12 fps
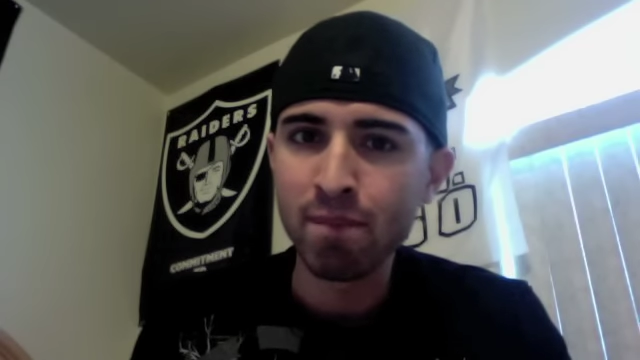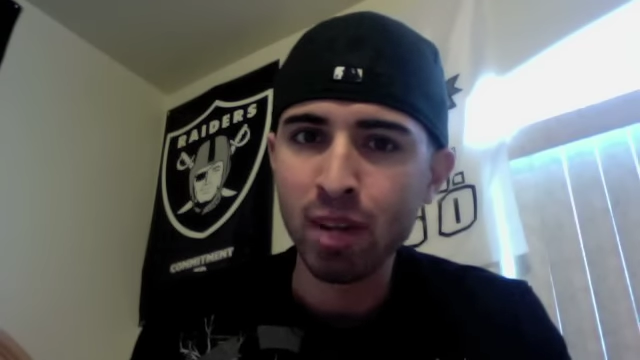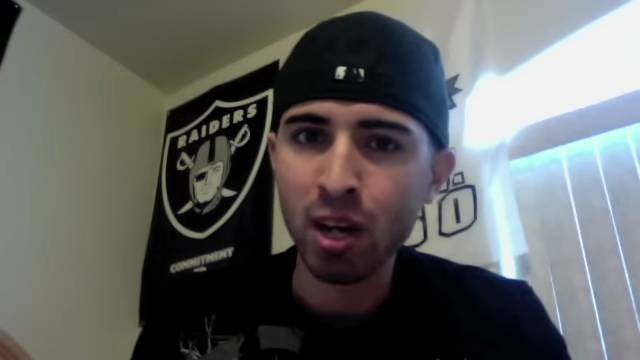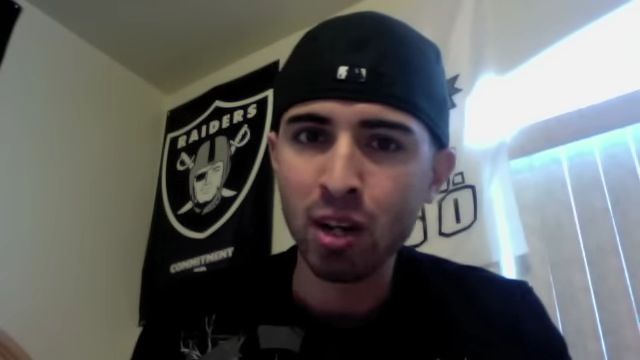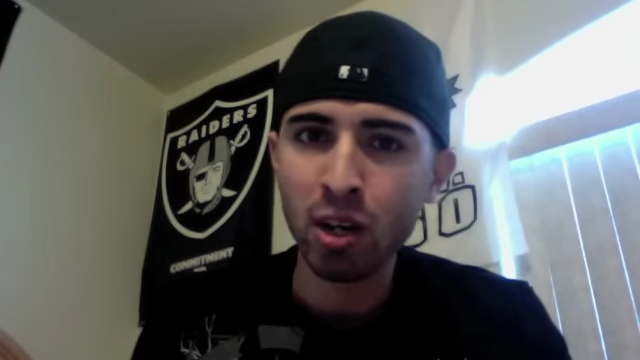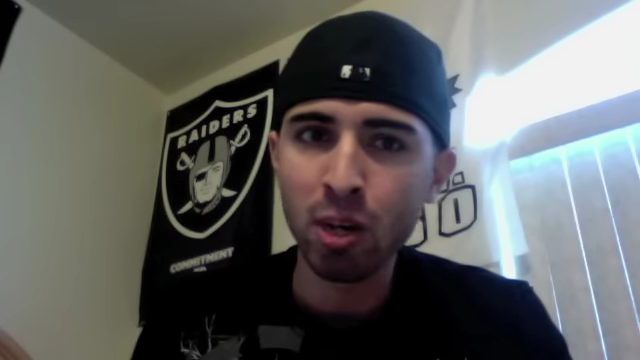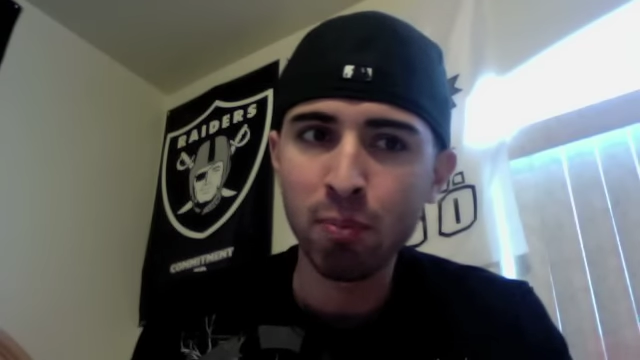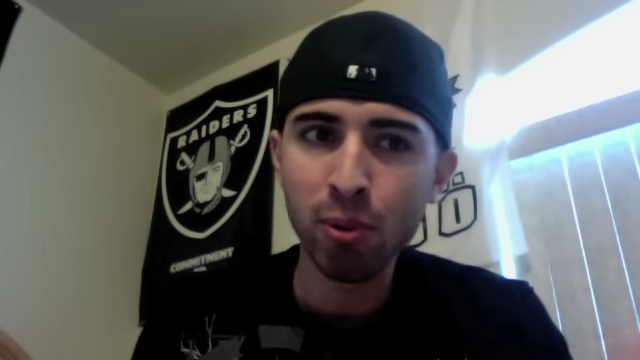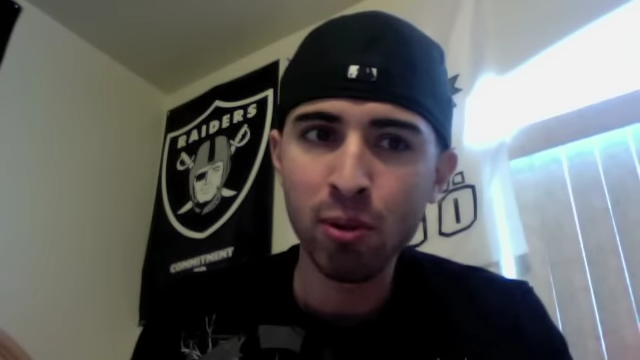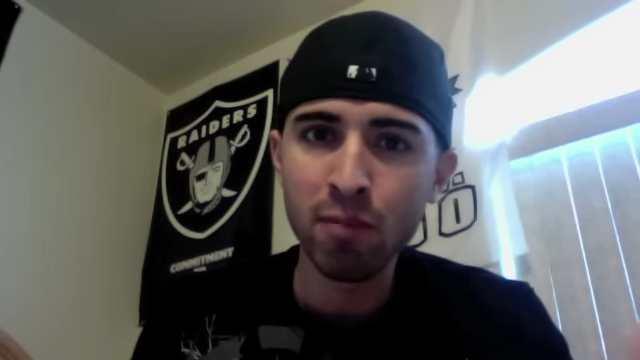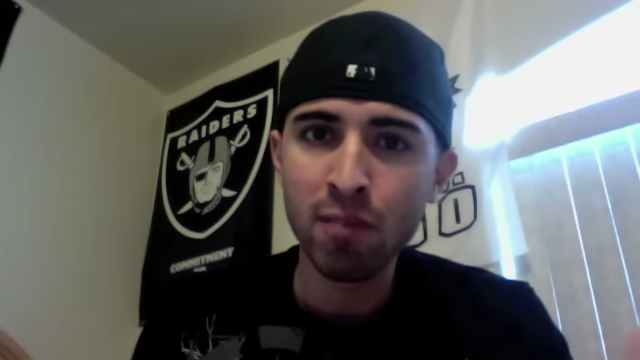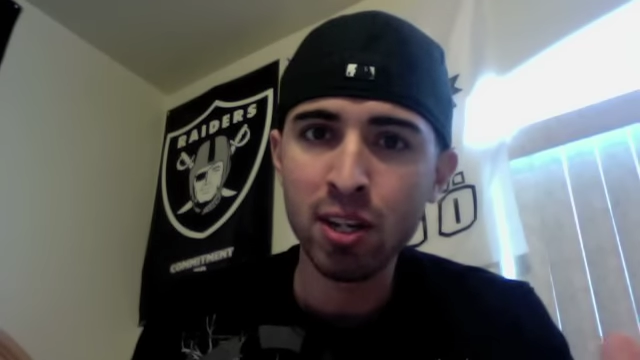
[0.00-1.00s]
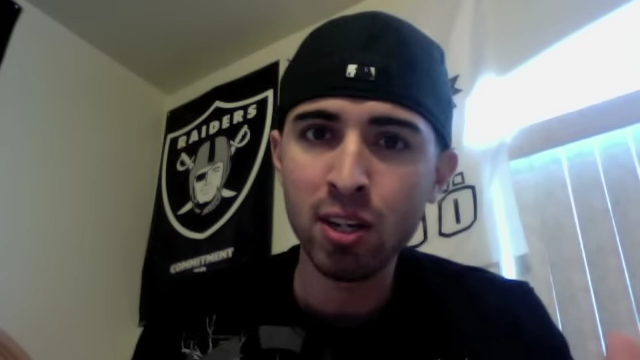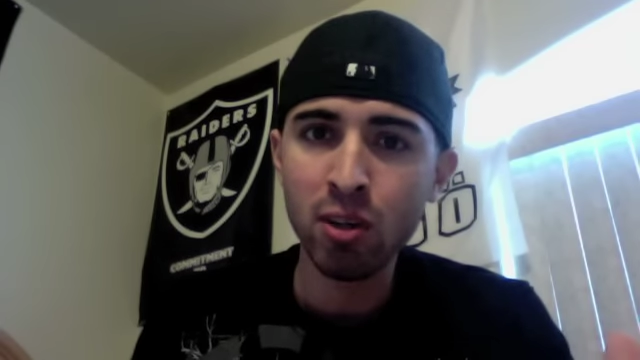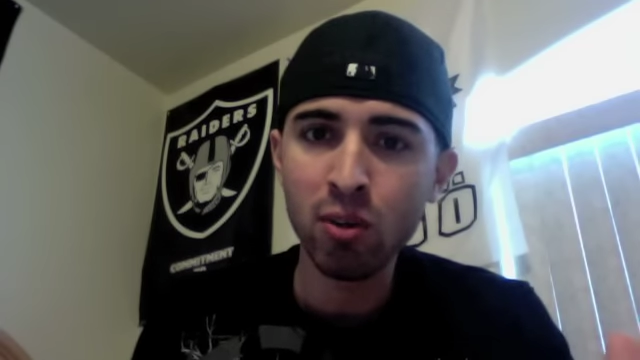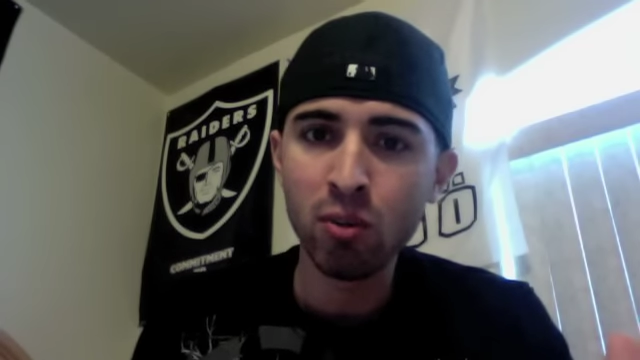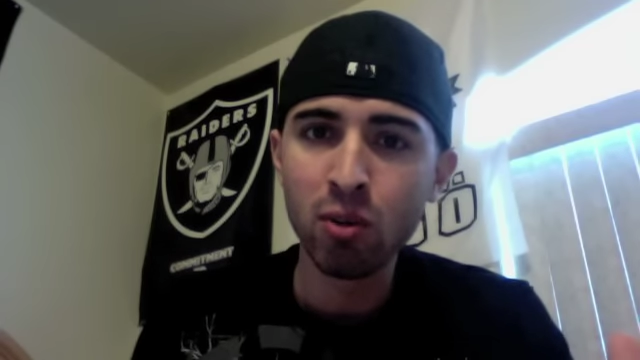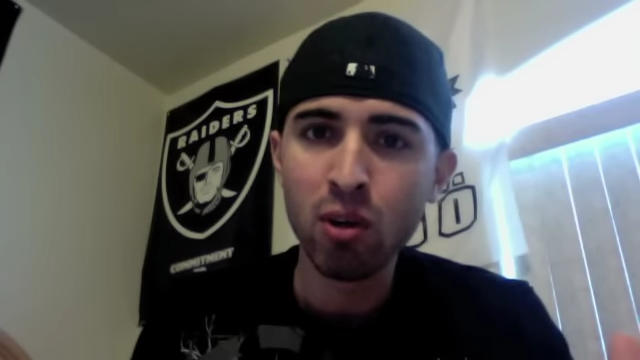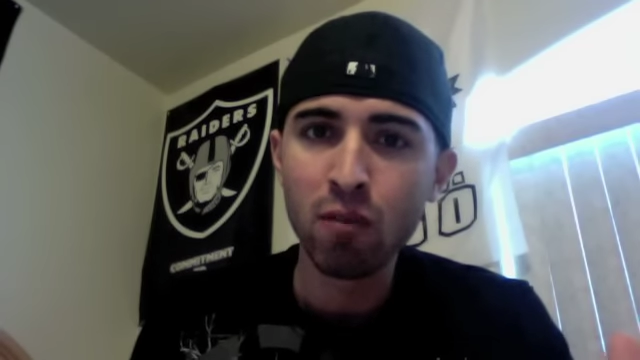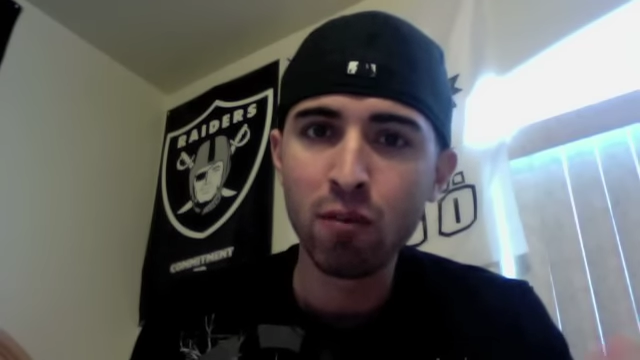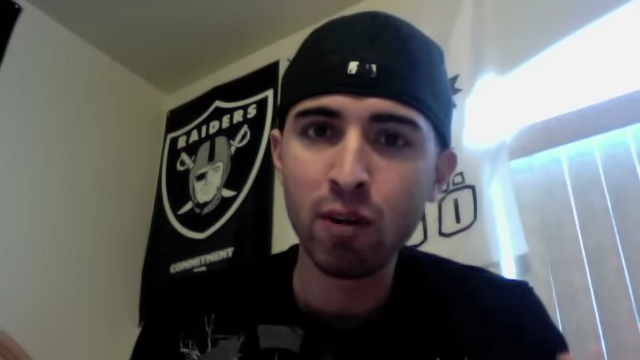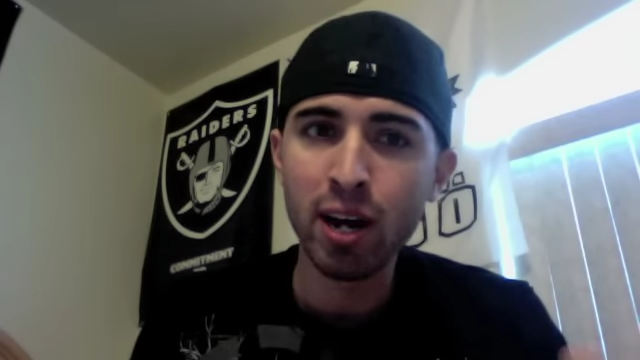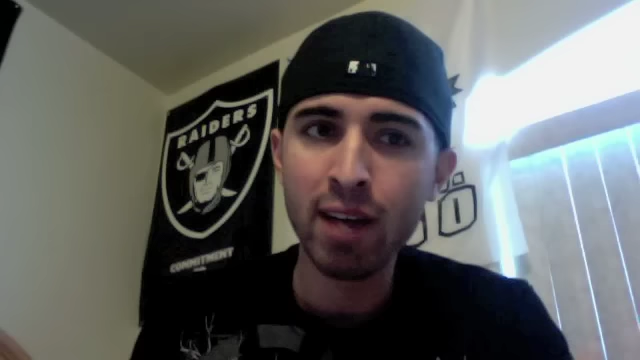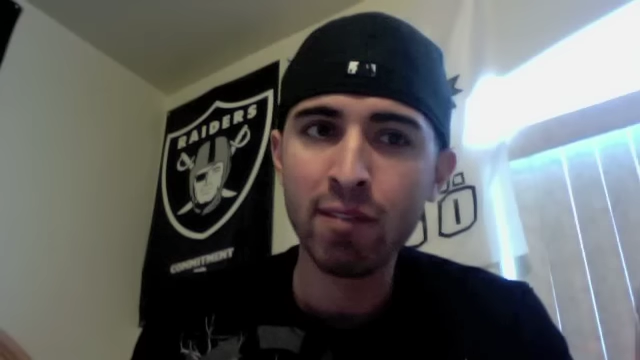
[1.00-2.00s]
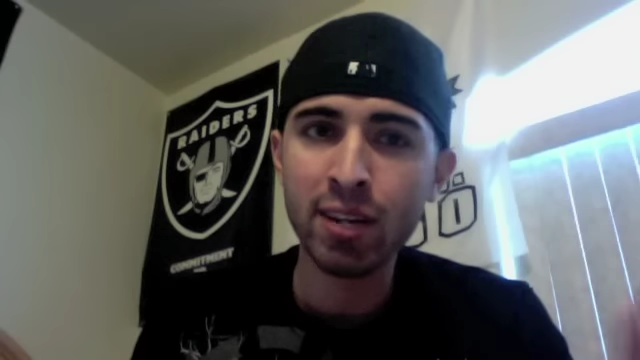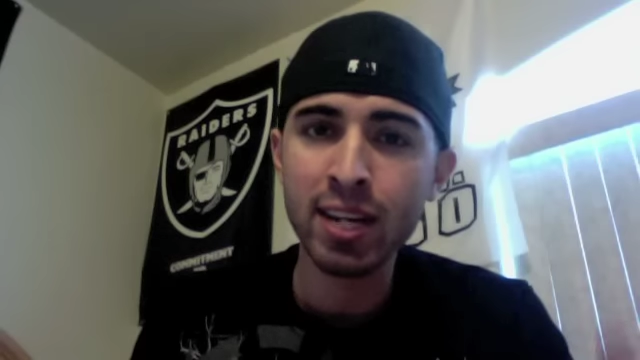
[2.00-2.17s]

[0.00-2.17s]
I'll upload a video for every